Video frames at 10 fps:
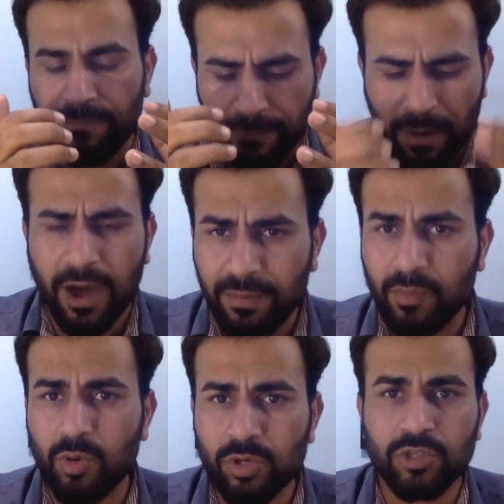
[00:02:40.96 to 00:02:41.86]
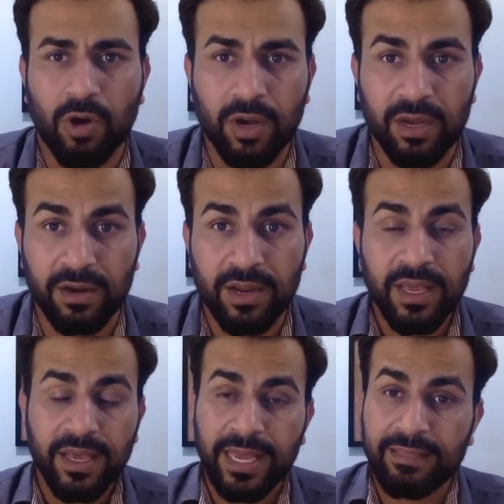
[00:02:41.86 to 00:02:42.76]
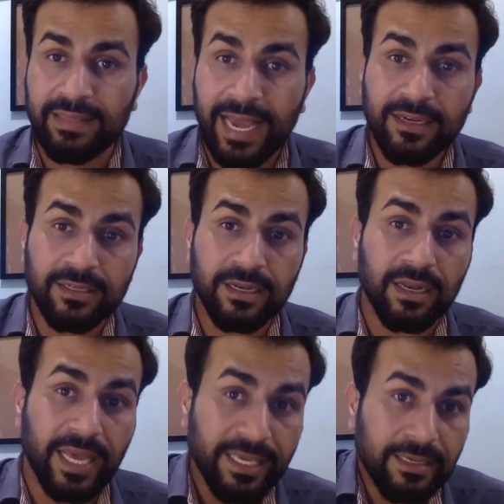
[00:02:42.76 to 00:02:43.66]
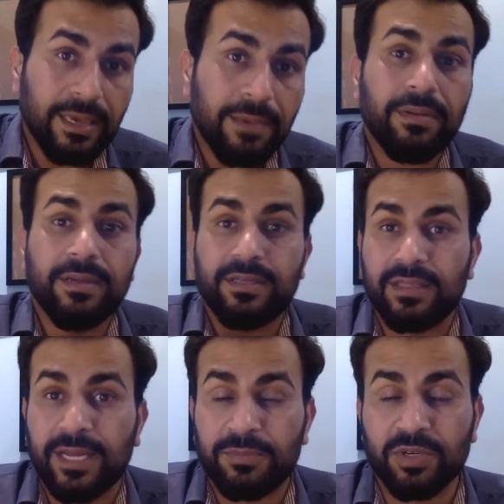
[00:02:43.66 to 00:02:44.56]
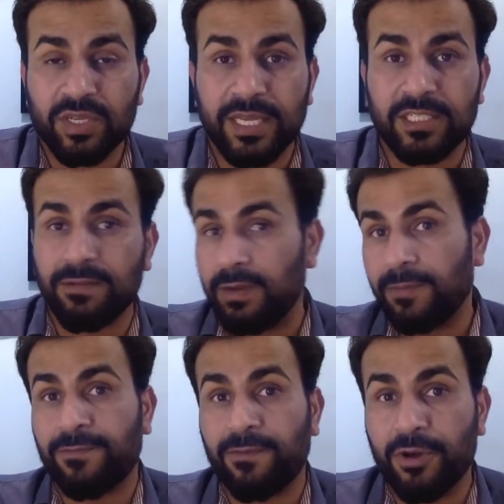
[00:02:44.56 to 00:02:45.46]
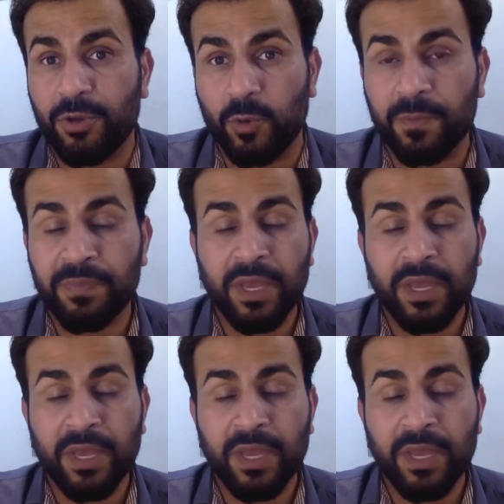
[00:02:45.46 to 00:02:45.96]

far more stronger and that likability that person has developed for you